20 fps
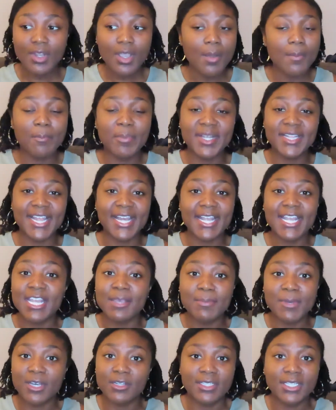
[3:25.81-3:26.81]
but the
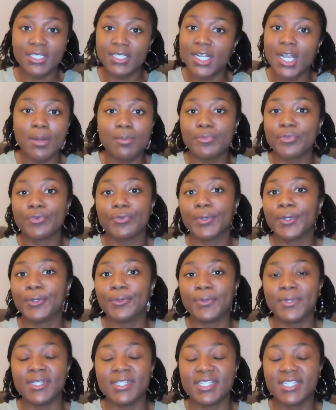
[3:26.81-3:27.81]
email didn't come
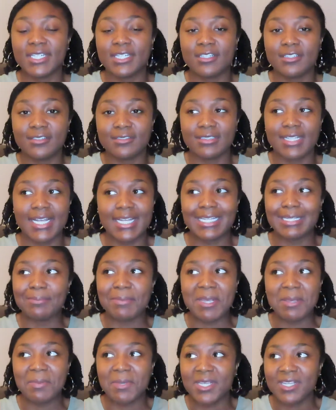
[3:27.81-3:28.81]
through until like
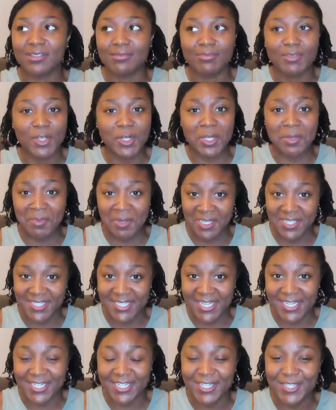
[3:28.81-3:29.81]
maybe 30 minutes
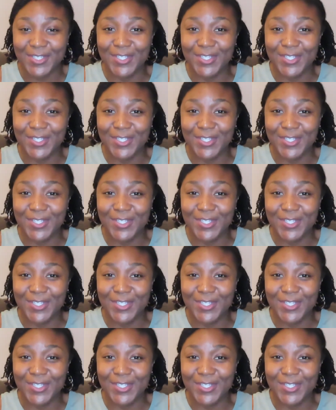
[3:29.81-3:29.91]
later.